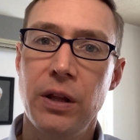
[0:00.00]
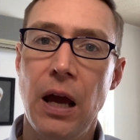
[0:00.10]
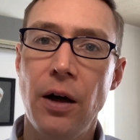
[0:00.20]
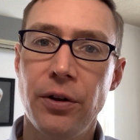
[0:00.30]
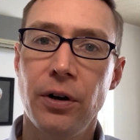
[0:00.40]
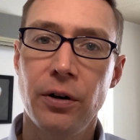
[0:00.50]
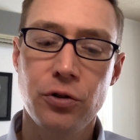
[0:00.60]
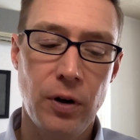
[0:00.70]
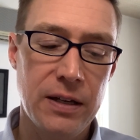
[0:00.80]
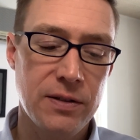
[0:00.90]
the other
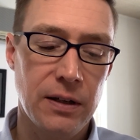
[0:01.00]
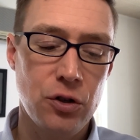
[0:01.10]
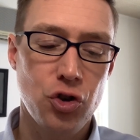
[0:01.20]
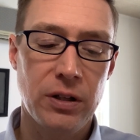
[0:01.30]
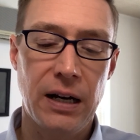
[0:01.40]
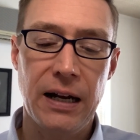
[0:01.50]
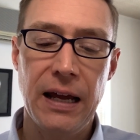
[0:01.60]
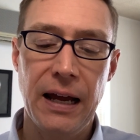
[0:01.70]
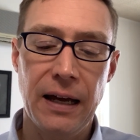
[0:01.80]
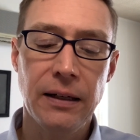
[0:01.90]
translation that I
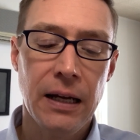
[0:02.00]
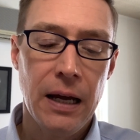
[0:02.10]
had,